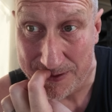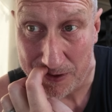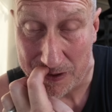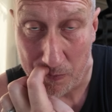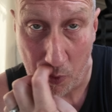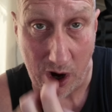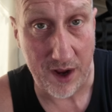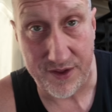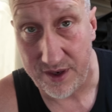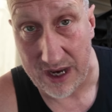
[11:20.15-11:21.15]
So I can
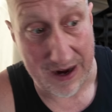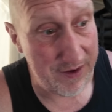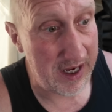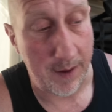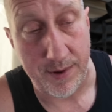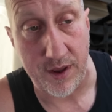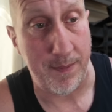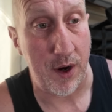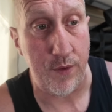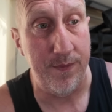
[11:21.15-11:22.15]
wire everything up on the
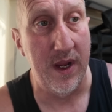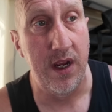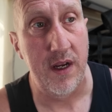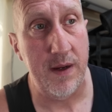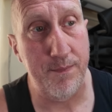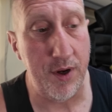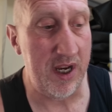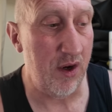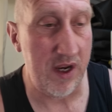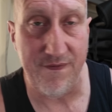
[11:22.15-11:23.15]
boat, put a
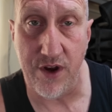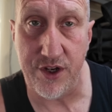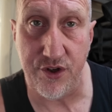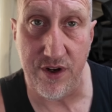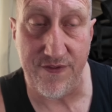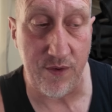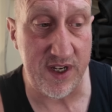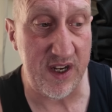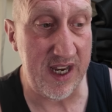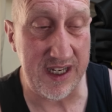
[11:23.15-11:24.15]
little inverter if we
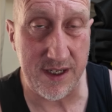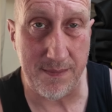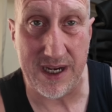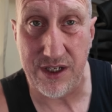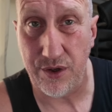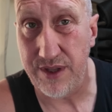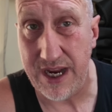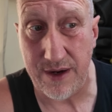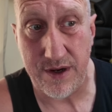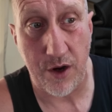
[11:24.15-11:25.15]
did need some mains on
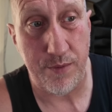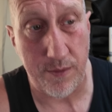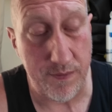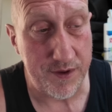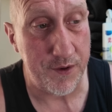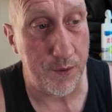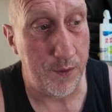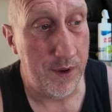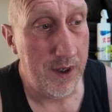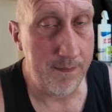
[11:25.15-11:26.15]
there, no problem at
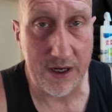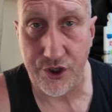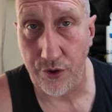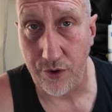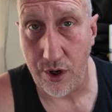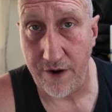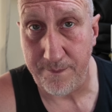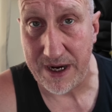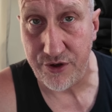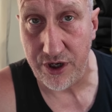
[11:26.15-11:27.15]
all. Make sure I've got
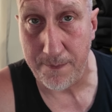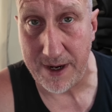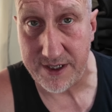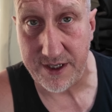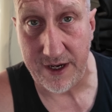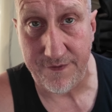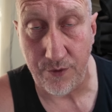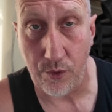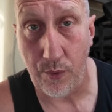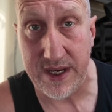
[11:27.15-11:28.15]
enough battery capacity
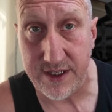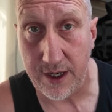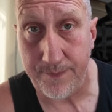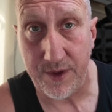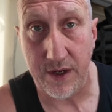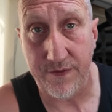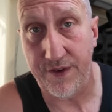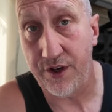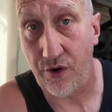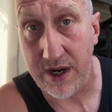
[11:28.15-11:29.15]
for winter and
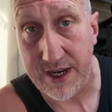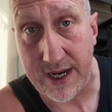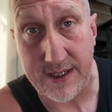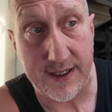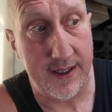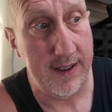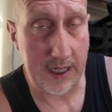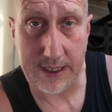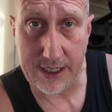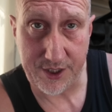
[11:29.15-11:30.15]
for the grey days.
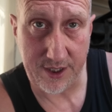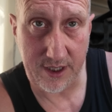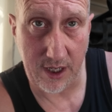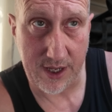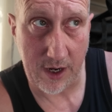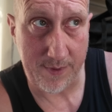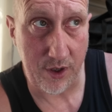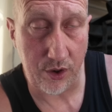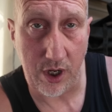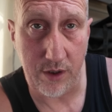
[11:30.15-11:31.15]
And yeah, so that'll be
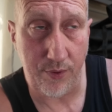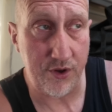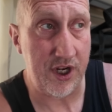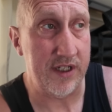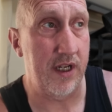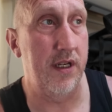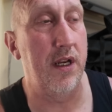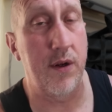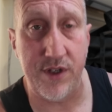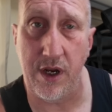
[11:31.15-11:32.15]
an ongoing project. And I
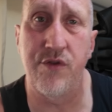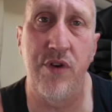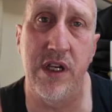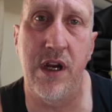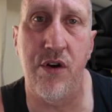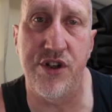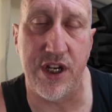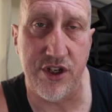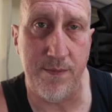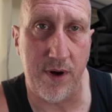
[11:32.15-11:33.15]
was really encouraged
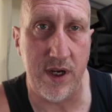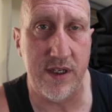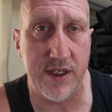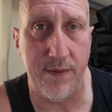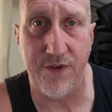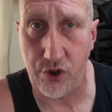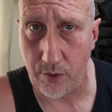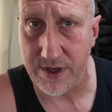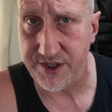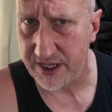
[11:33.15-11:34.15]
actually by some of your
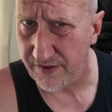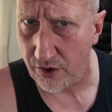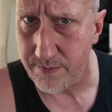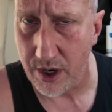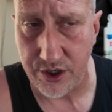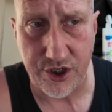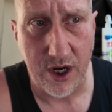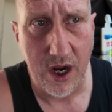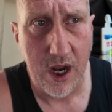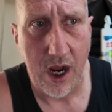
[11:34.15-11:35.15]
comments. Thank you very much.
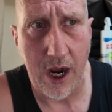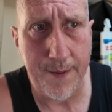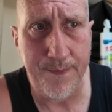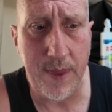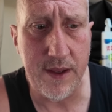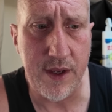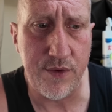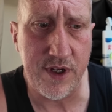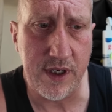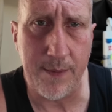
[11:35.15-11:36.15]
There
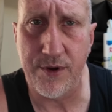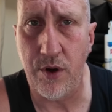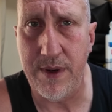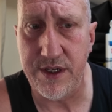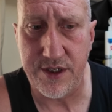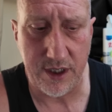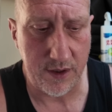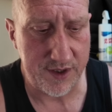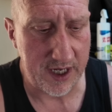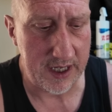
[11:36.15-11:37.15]
was a couple of comments,
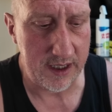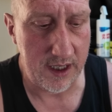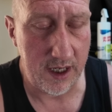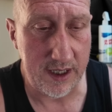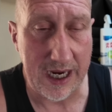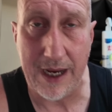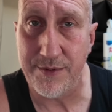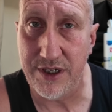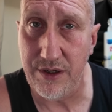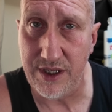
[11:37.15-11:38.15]
saying, yeah,
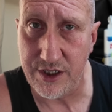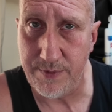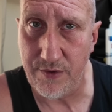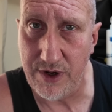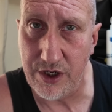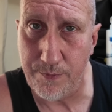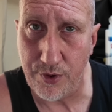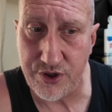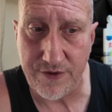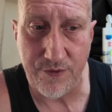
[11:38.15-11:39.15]
absolutely, this will be a really good
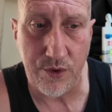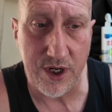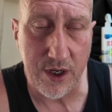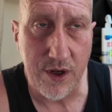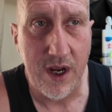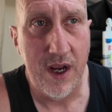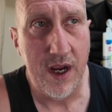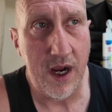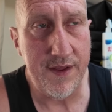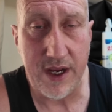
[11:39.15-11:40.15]
project for you.
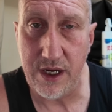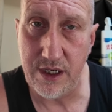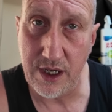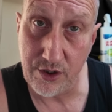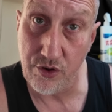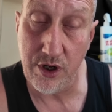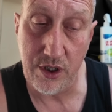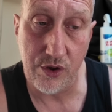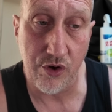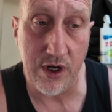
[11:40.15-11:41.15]
And
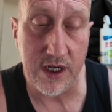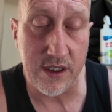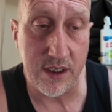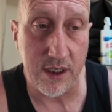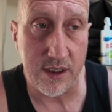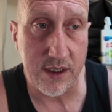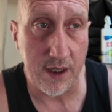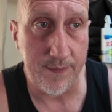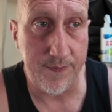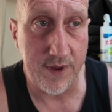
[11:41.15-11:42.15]
you agreed that
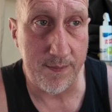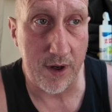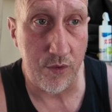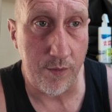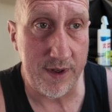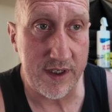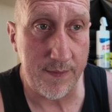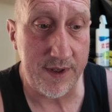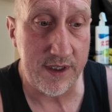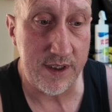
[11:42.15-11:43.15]
the boat will be
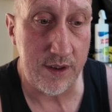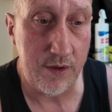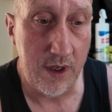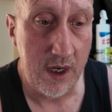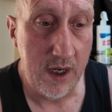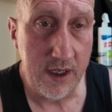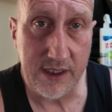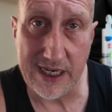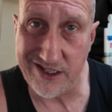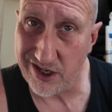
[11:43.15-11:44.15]
something to
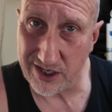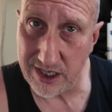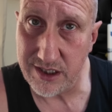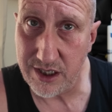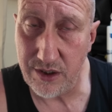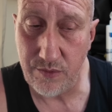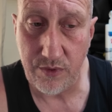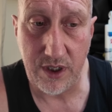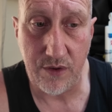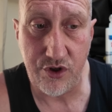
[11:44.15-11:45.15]
get stuck
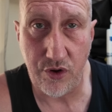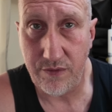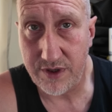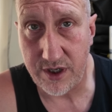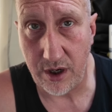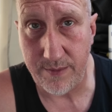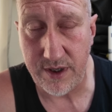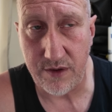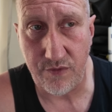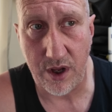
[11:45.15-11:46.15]
into, during
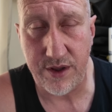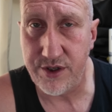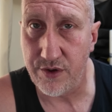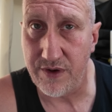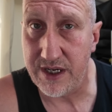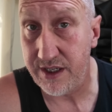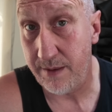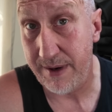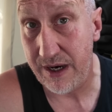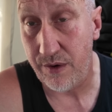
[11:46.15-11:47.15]
retirement rather than sort of lazing
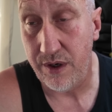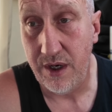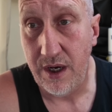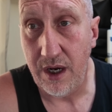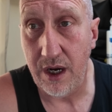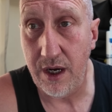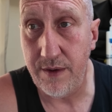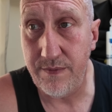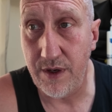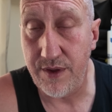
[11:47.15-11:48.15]
about.
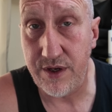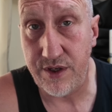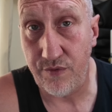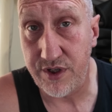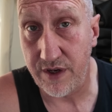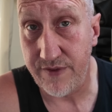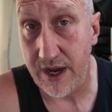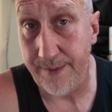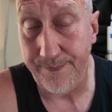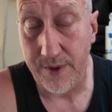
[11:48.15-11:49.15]
There's the risk of
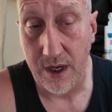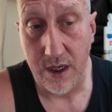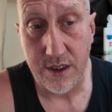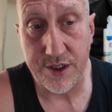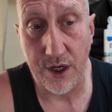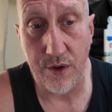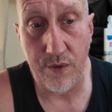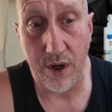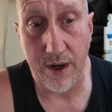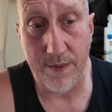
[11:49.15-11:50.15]
that.
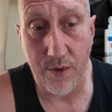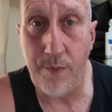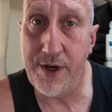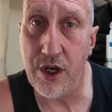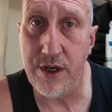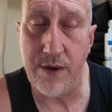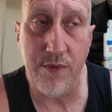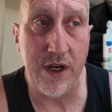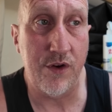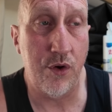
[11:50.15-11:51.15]
So it will be good.
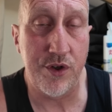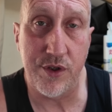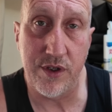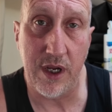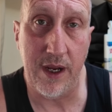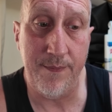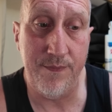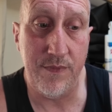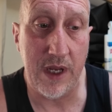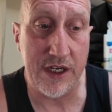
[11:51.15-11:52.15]
And of course,
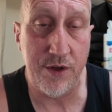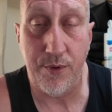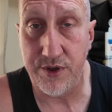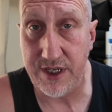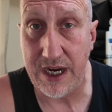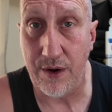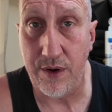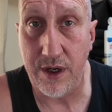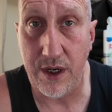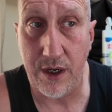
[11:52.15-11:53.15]
as you pointed
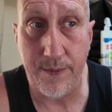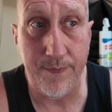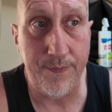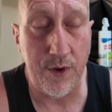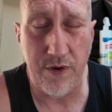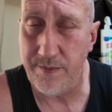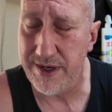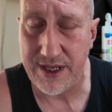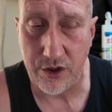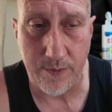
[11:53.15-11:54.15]
out, whoever
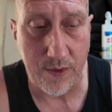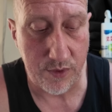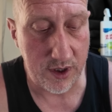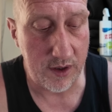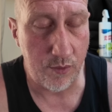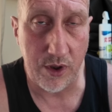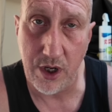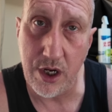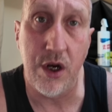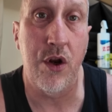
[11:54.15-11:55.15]
made that comment will
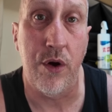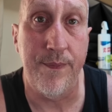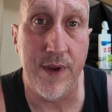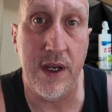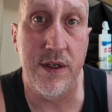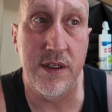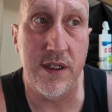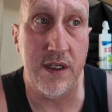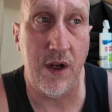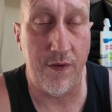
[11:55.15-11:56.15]
learn a lot. And,
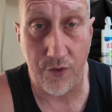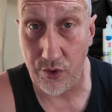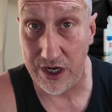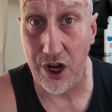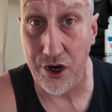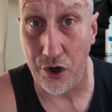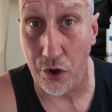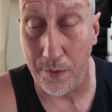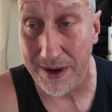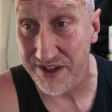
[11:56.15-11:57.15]
I've already learned a
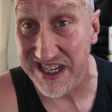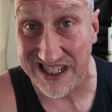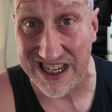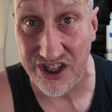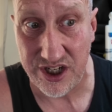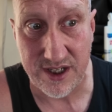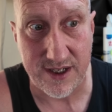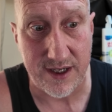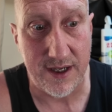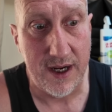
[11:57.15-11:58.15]
lot about diesel
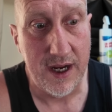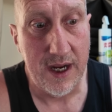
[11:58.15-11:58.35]
engines and,